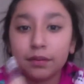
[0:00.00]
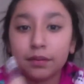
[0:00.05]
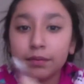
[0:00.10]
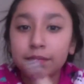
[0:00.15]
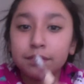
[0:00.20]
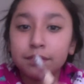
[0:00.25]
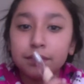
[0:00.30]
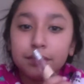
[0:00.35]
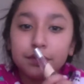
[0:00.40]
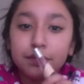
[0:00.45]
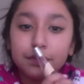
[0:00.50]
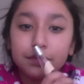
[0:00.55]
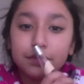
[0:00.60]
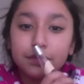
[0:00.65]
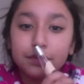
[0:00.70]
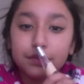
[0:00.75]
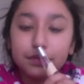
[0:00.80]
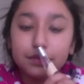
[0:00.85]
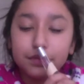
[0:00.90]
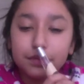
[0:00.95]

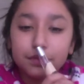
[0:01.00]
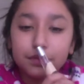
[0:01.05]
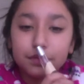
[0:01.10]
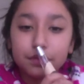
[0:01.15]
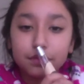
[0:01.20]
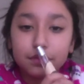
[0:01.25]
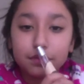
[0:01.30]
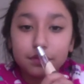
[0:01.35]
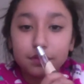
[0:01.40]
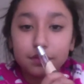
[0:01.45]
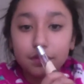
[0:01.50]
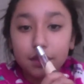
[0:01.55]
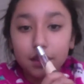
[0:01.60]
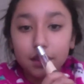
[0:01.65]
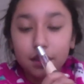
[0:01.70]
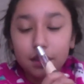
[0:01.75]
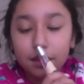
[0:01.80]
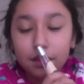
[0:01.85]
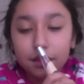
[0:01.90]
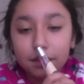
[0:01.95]

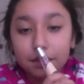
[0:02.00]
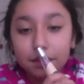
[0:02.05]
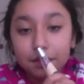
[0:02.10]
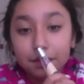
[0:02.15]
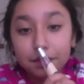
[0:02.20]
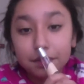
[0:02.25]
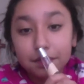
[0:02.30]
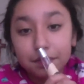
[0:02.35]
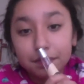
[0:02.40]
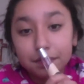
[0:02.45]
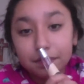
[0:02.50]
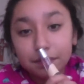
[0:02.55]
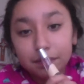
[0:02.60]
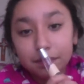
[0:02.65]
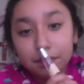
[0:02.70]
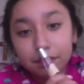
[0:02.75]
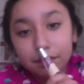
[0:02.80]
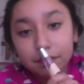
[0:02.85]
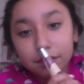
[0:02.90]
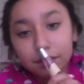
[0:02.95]

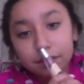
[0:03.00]
No one is speaking in this clip.